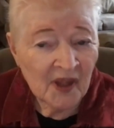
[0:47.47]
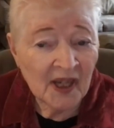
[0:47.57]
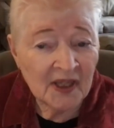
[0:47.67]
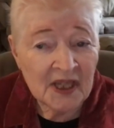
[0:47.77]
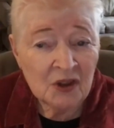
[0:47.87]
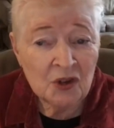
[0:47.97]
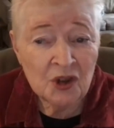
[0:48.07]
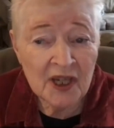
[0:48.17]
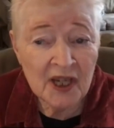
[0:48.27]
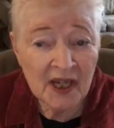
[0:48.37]

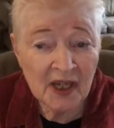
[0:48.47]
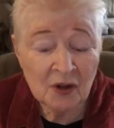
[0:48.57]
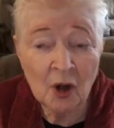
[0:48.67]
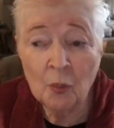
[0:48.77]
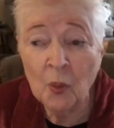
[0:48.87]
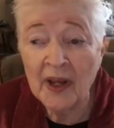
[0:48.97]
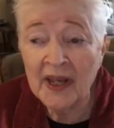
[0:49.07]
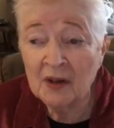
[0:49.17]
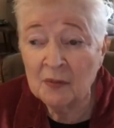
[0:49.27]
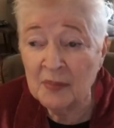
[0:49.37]
initiate a
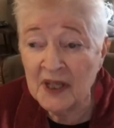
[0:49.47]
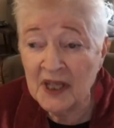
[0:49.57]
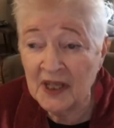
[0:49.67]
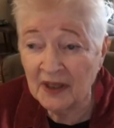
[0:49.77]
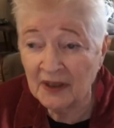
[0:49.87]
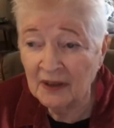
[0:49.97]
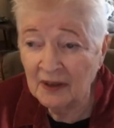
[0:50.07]
way of being.